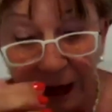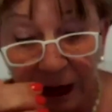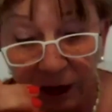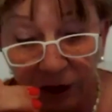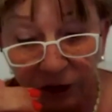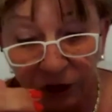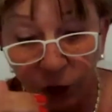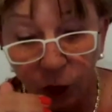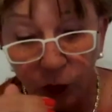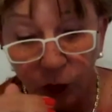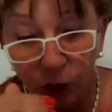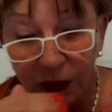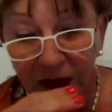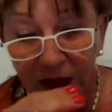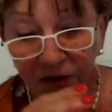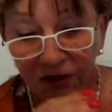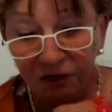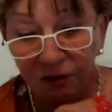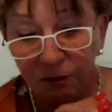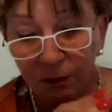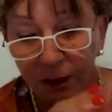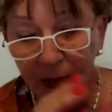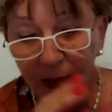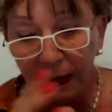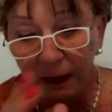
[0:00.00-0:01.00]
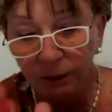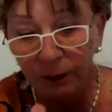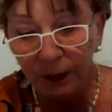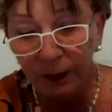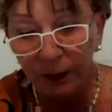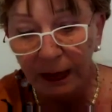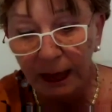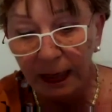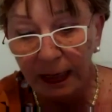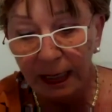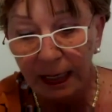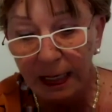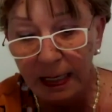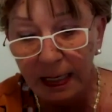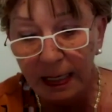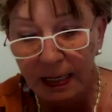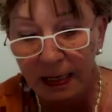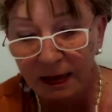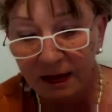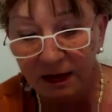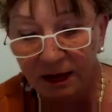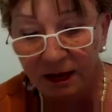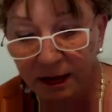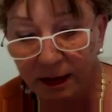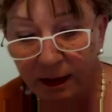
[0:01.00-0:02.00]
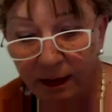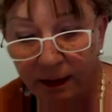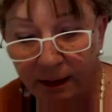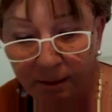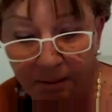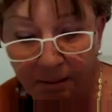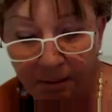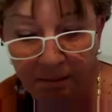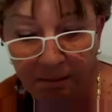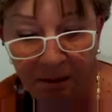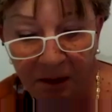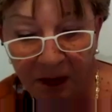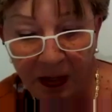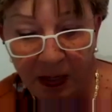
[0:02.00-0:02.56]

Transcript: So even maybe in the